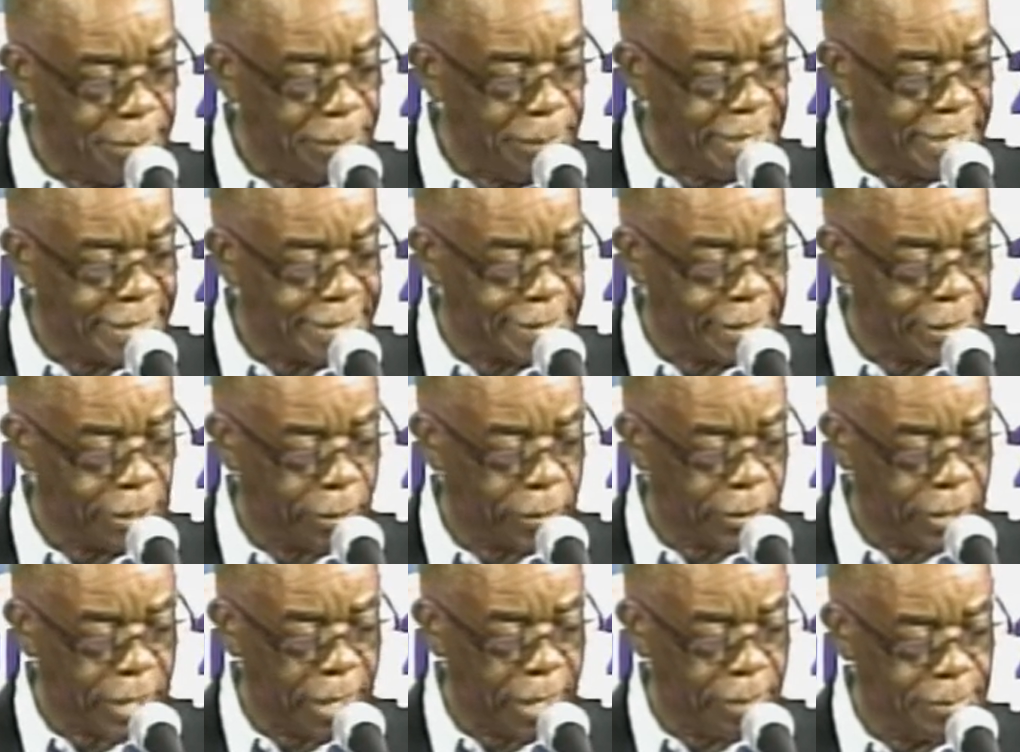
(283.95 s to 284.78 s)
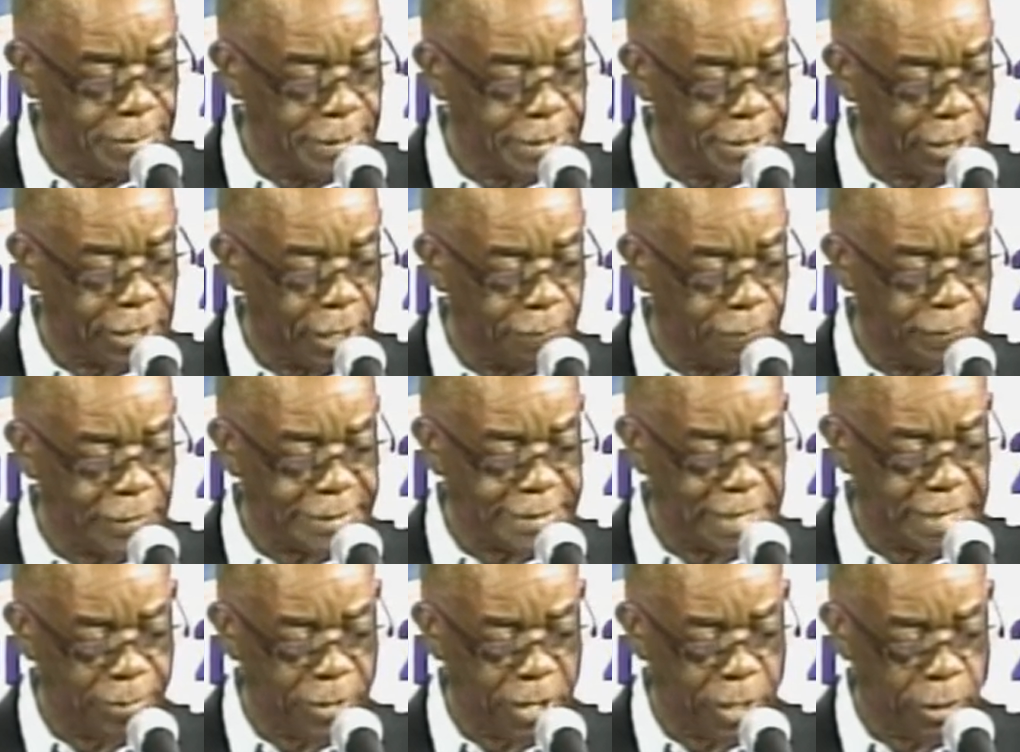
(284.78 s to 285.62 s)
listed outcomes of the
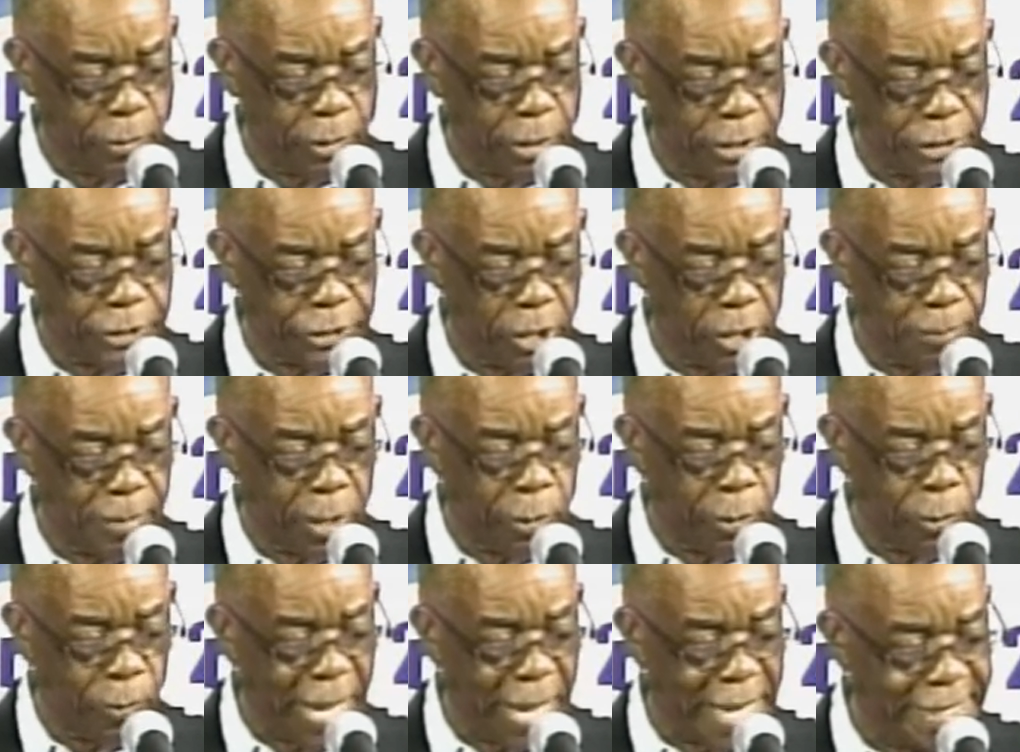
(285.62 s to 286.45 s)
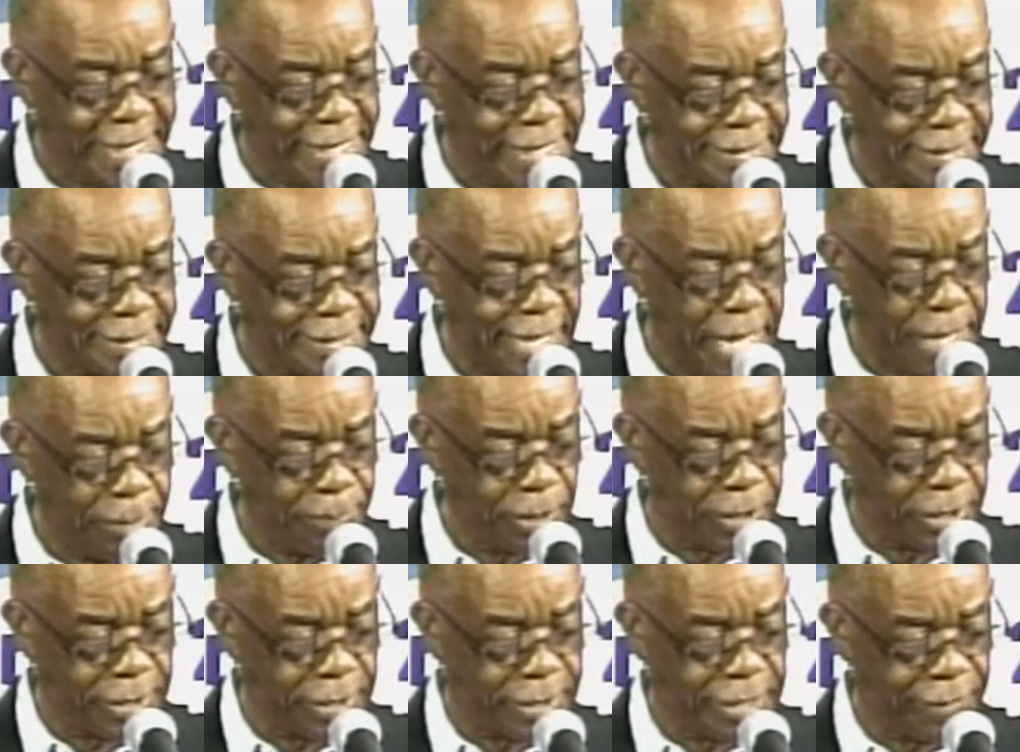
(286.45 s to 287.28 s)
seminar workshop on wellness and
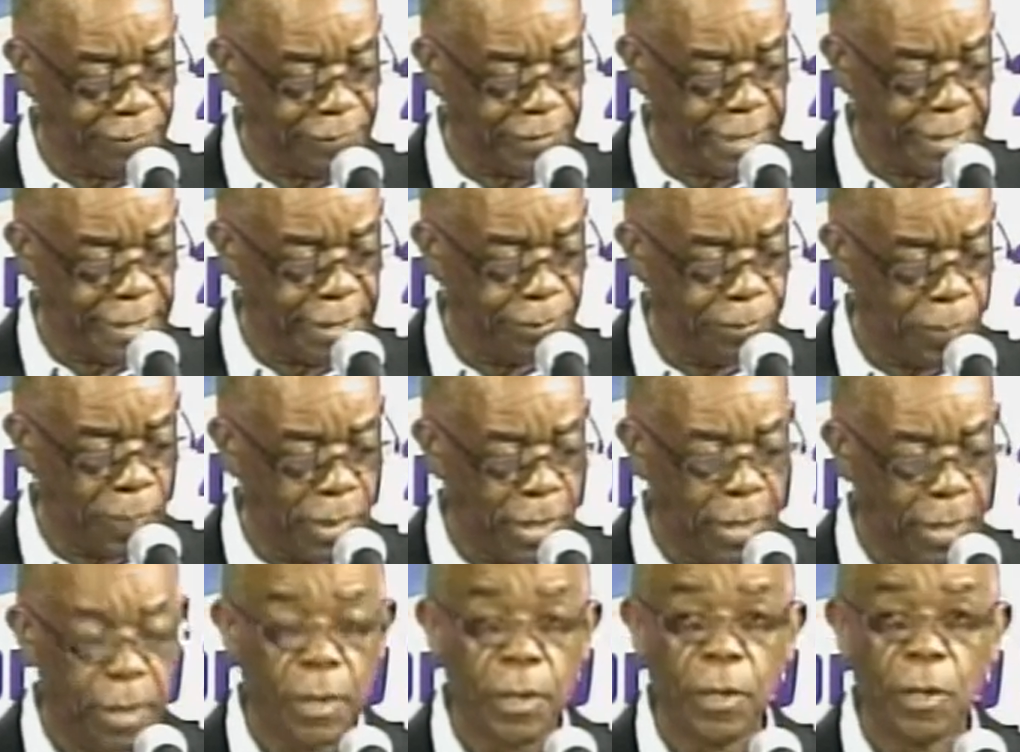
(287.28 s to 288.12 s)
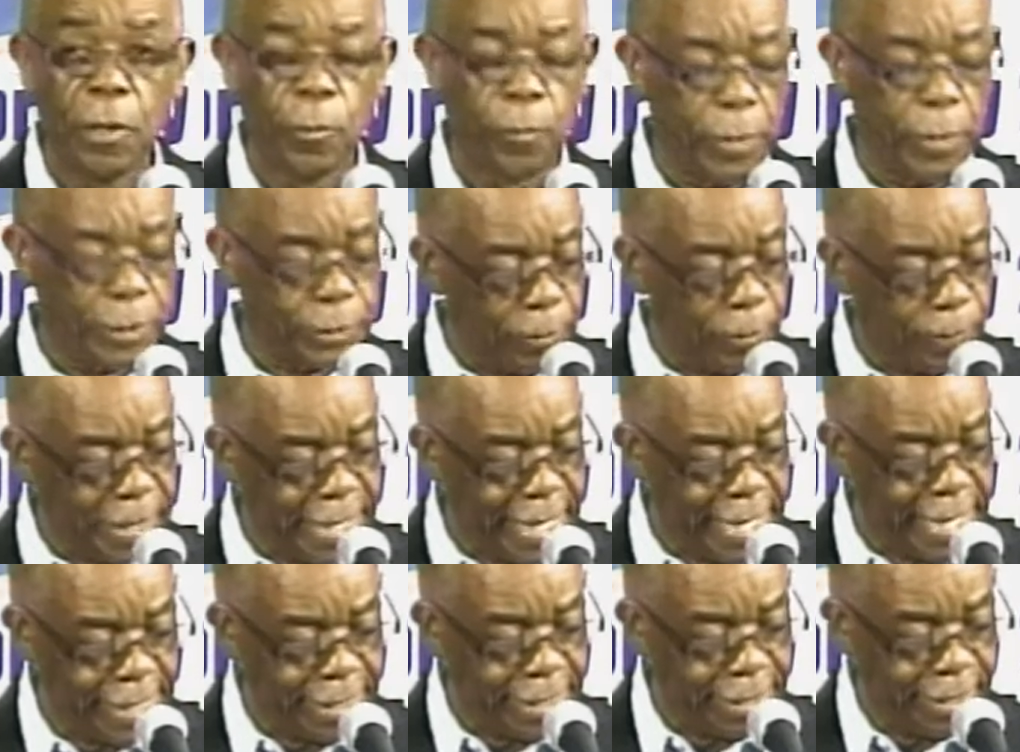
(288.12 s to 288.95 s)
productivity, which will be
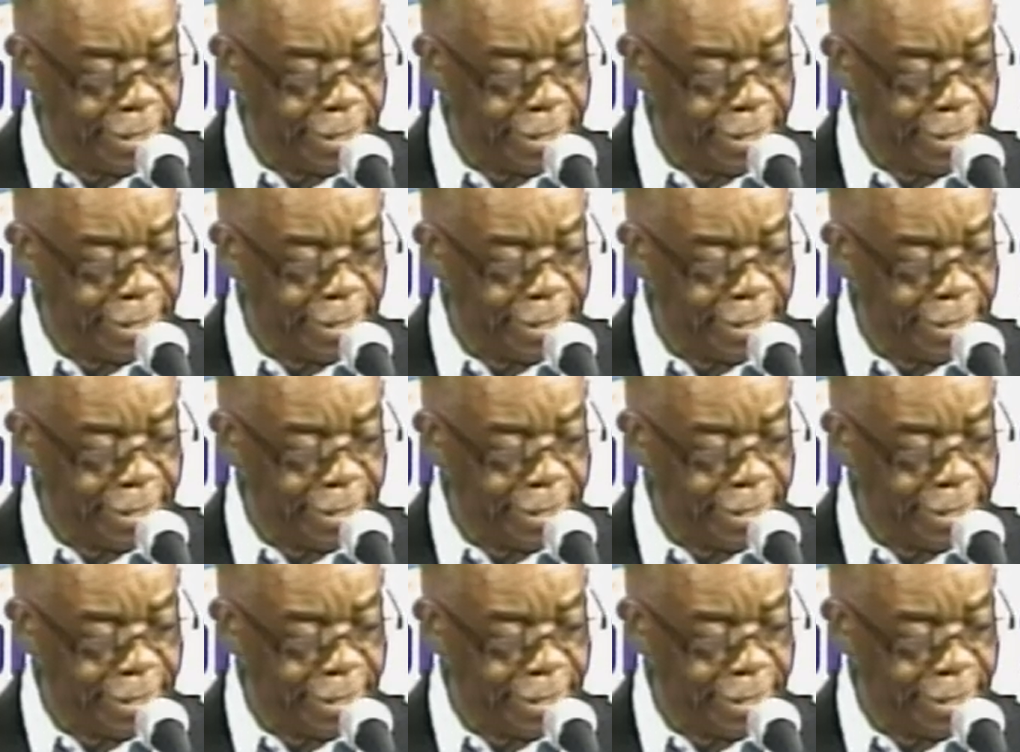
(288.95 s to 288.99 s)
held